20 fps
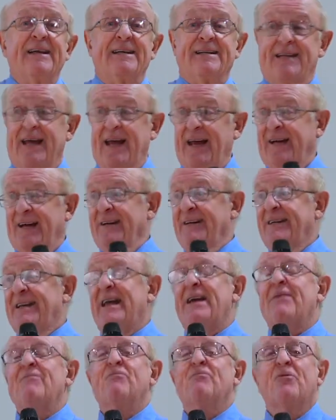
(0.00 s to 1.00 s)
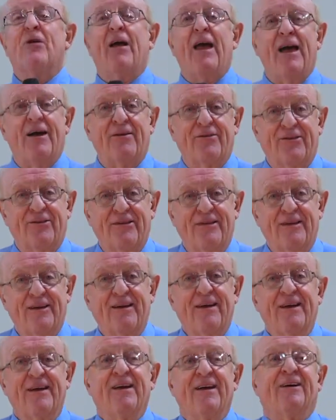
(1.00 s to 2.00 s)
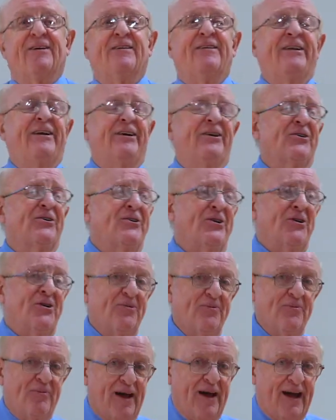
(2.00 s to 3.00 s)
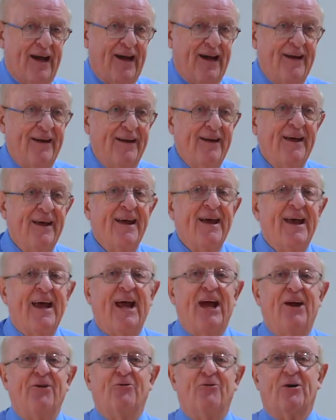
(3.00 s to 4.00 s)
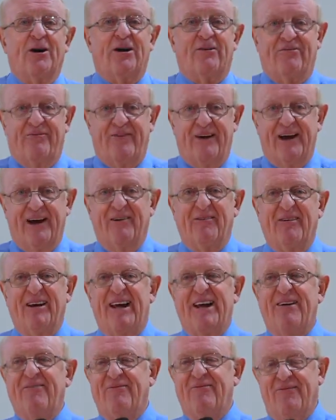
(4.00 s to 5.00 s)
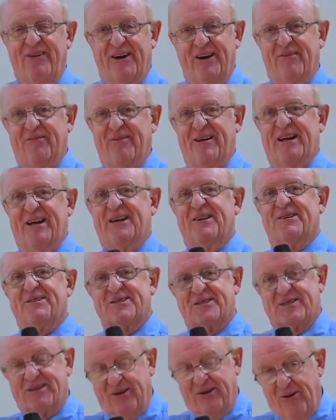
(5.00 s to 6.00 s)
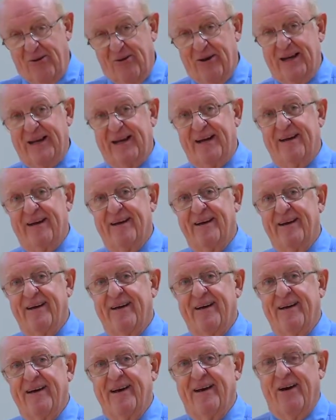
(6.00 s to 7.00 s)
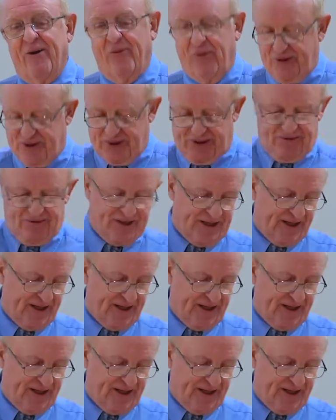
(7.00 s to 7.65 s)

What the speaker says: take a deep breath, clear your mind, and work very, very slowly. Well, she was